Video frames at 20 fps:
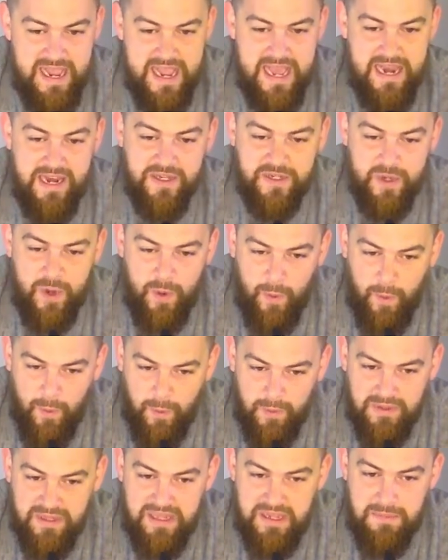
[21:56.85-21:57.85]
it is
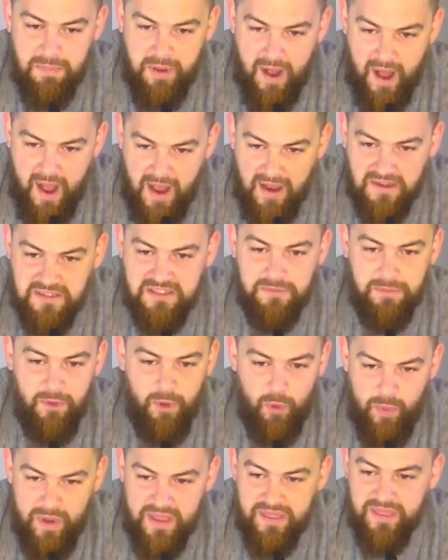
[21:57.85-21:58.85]
only
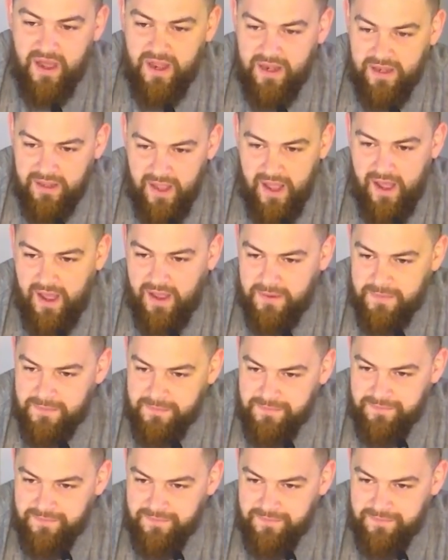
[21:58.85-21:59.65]
possible with Allah.